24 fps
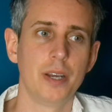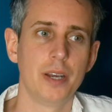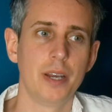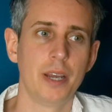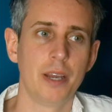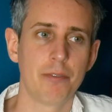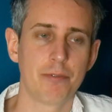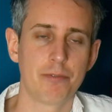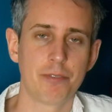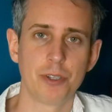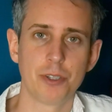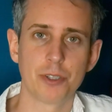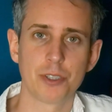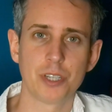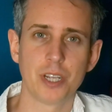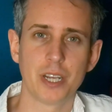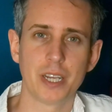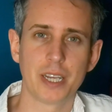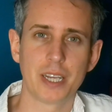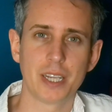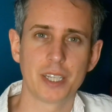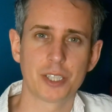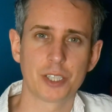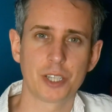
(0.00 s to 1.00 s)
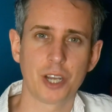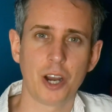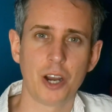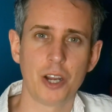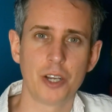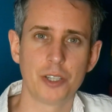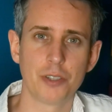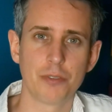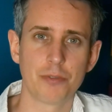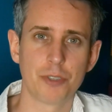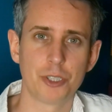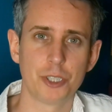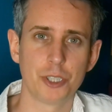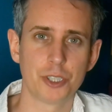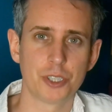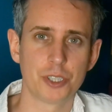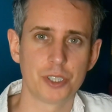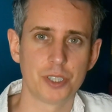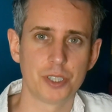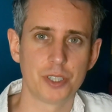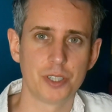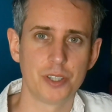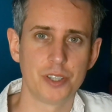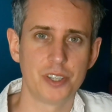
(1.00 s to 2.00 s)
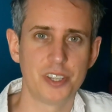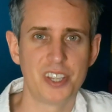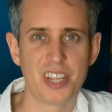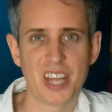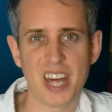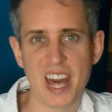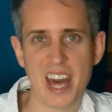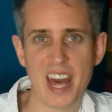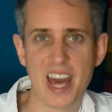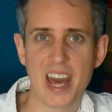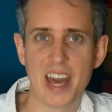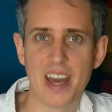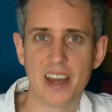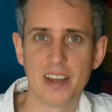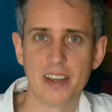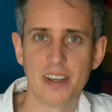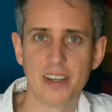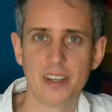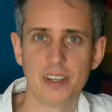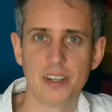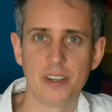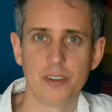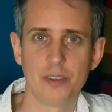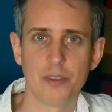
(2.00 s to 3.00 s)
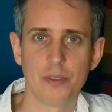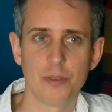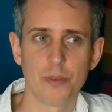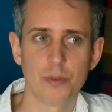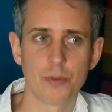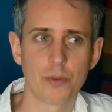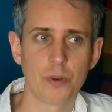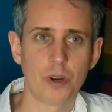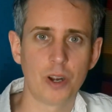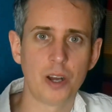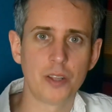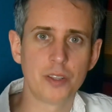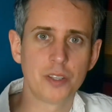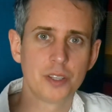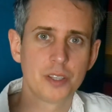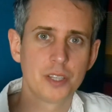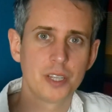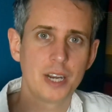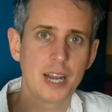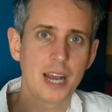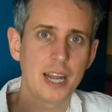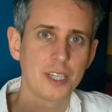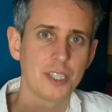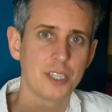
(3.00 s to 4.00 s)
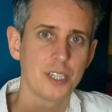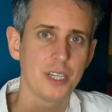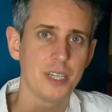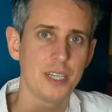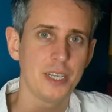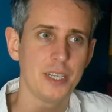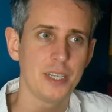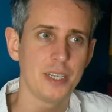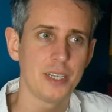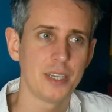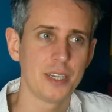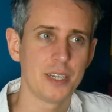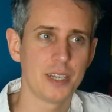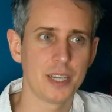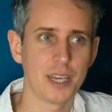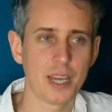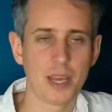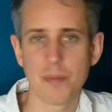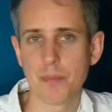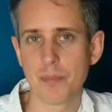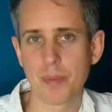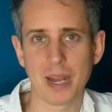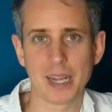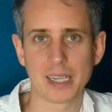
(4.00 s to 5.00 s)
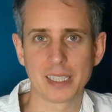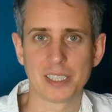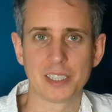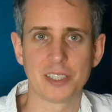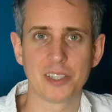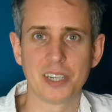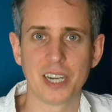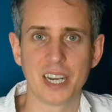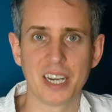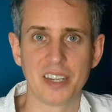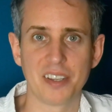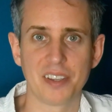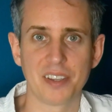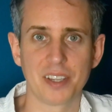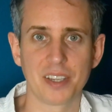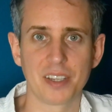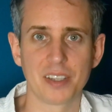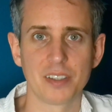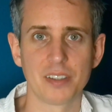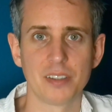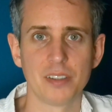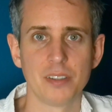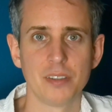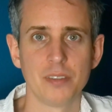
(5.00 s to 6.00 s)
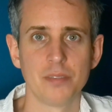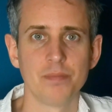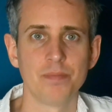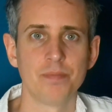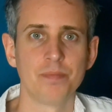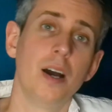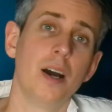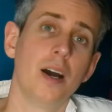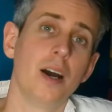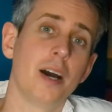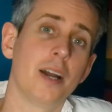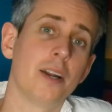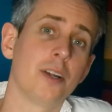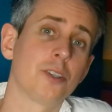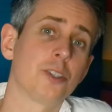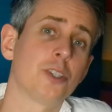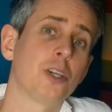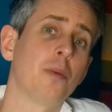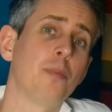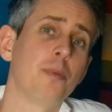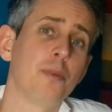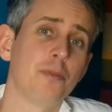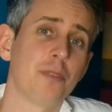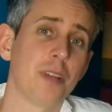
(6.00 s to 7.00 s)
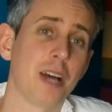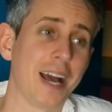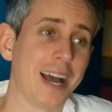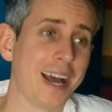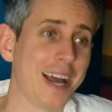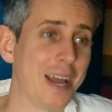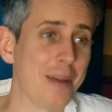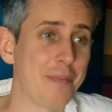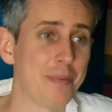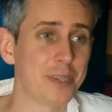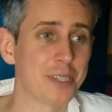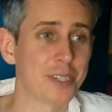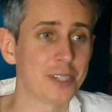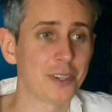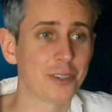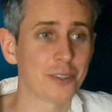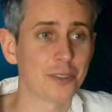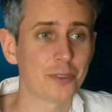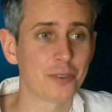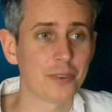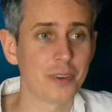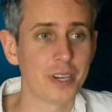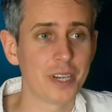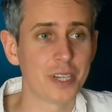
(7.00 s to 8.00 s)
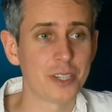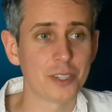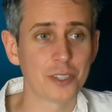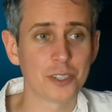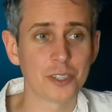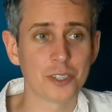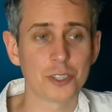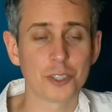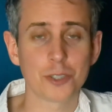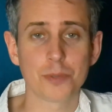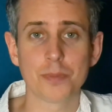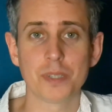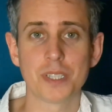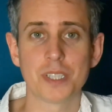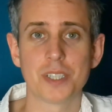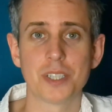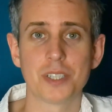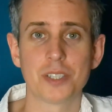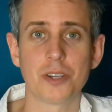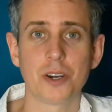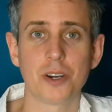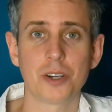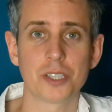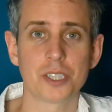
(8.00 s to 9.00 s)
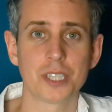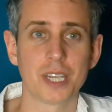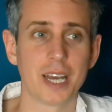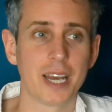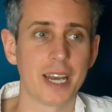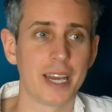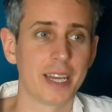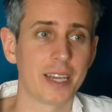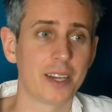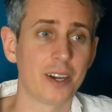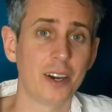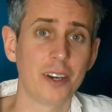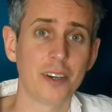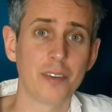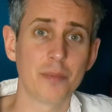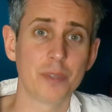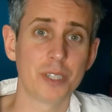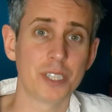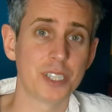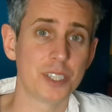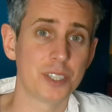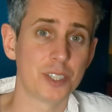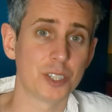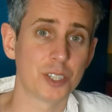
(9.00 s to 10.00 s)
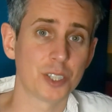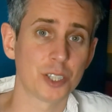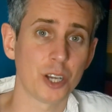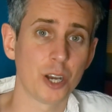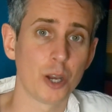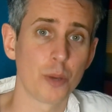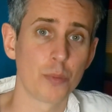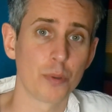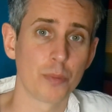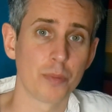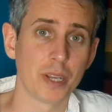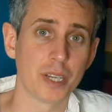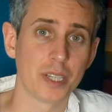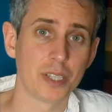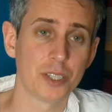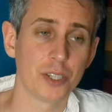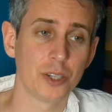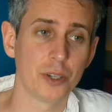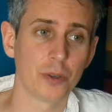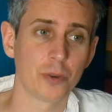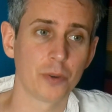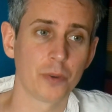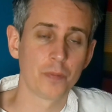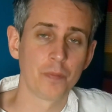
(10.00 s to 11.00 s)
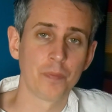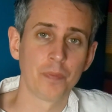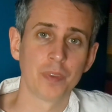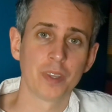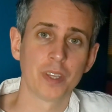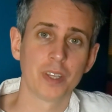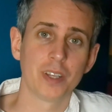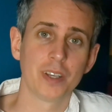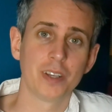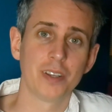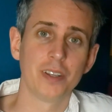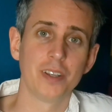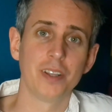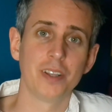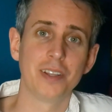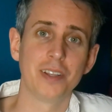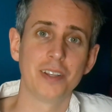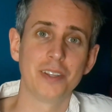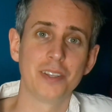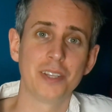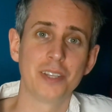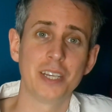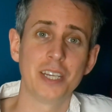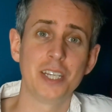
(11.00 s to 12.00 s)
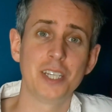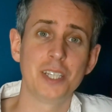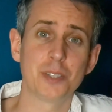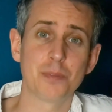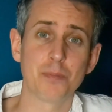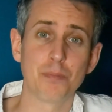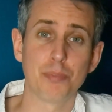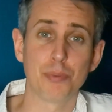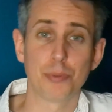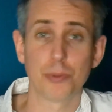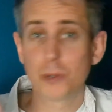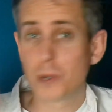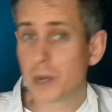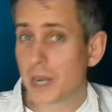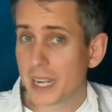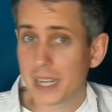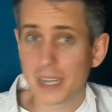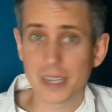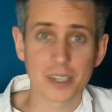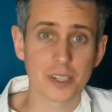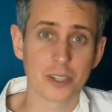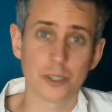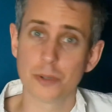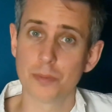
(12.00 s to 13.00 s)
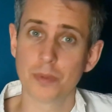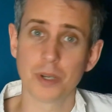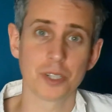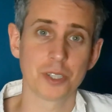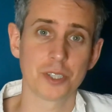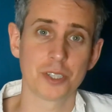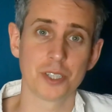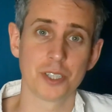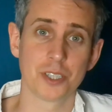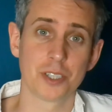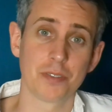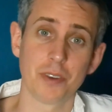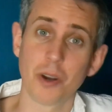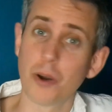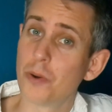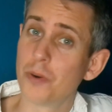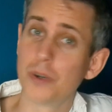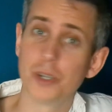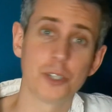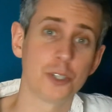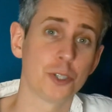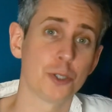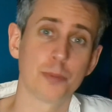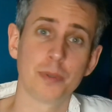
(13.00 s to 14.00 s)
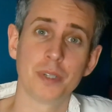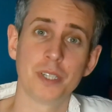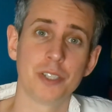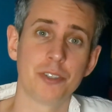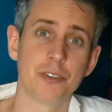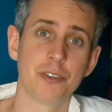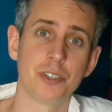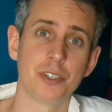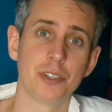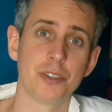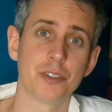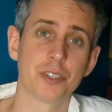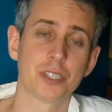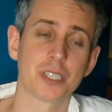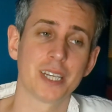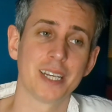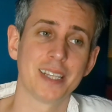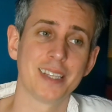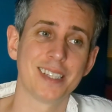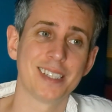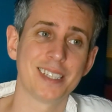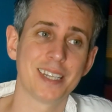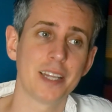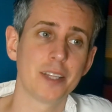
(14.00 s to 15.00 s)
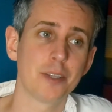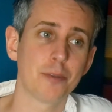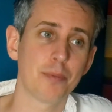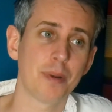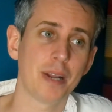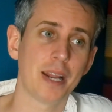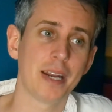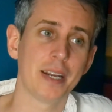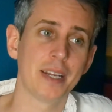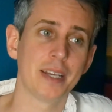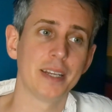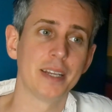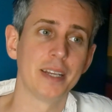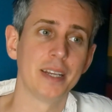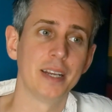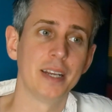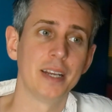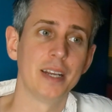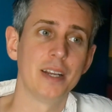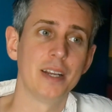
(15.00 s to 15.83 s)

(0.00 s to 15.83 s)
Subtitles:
it feels like it's kind of just there rather than actually impacting on anything. And on top of that, episode 3 doesn't just miss the Doctor, it kind of misses the Cybermen too. Now, these brilliant new monsters have only just been introduced, and the 10th planet